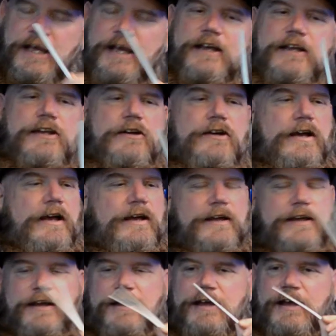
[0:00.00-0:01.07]
You know,
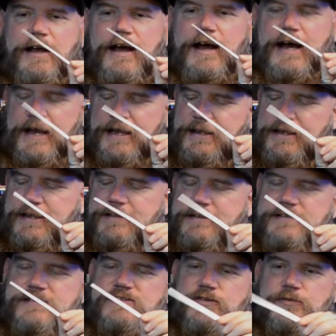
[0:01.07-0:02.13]
I like
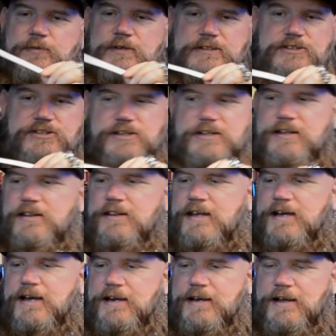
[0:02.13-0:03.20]
this so much
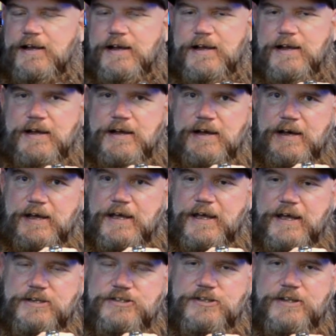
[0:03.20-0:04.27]
that I
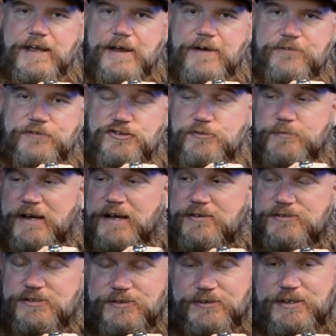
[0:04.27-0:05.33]
actually have 2
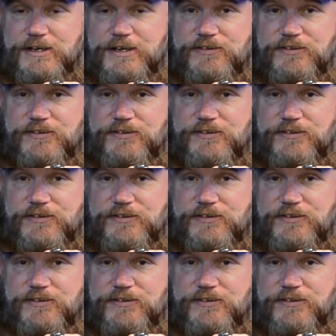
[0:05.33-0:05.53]
bottles of Craze